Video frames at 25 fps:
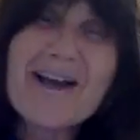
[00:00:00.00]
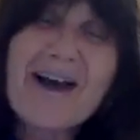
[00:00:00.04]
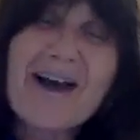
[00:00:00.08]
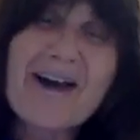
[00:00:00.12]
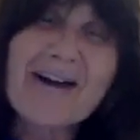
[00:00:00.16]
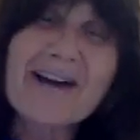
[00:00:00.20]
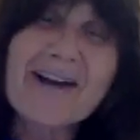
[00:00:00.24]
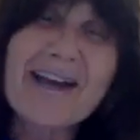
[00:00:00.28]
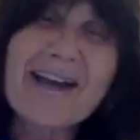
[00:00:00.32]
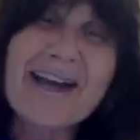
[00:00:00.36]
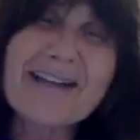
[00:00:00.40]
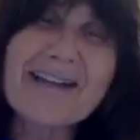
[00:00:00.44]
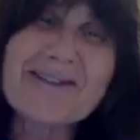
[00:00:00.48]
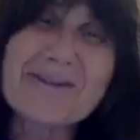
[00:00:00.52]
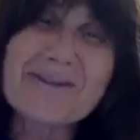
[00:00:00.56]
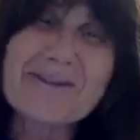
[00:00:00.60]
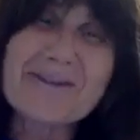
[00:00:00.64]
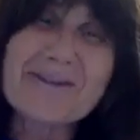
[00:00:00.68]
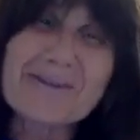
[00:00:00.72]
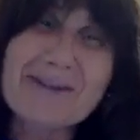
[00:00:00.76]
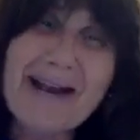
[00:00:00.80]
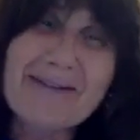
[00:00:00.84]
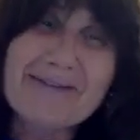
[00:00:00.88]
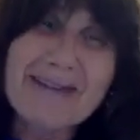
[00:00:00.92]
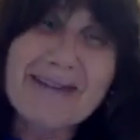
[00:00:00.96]
Okay, so I'm
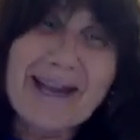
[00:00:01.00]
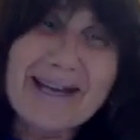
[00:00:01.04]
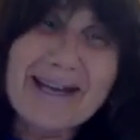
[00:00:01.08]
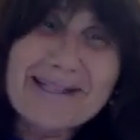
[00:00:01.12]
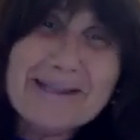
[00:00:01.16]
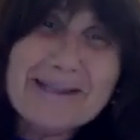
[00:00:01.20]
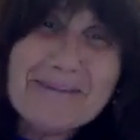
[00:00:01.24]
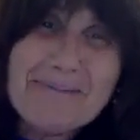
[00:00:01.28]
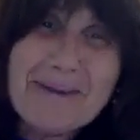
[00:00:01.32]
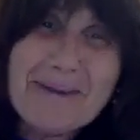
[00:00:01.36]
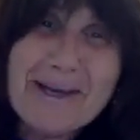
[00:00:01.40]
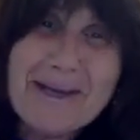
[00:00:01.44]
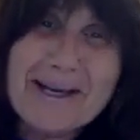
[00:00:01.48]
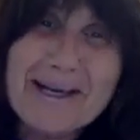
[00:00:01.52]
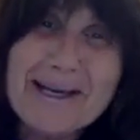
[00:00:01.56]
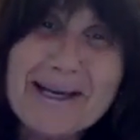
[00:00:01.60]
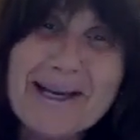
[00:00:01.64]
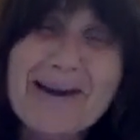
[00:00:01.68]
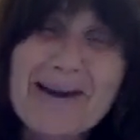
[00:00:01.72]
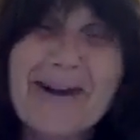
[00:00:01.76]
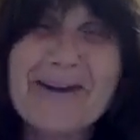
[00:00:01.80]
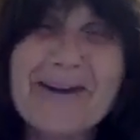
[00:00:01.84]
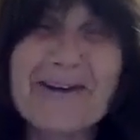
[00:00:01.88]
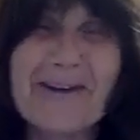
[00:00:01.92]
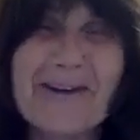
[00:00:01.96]
gonna have to end up
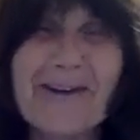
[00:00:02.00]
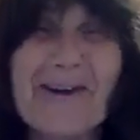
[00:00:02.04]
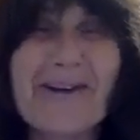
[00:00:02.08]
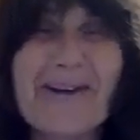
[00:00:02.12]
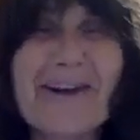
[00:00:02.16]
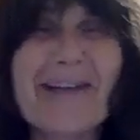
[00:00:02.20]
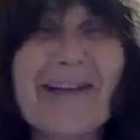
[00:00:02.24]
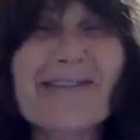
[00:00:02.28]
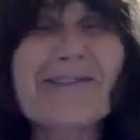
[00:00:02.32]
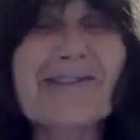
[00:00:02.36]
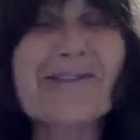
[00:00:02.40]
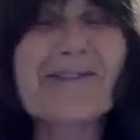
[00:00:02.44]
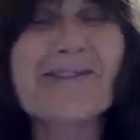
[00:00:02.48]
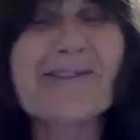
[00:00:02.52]
picking on her. Okay, so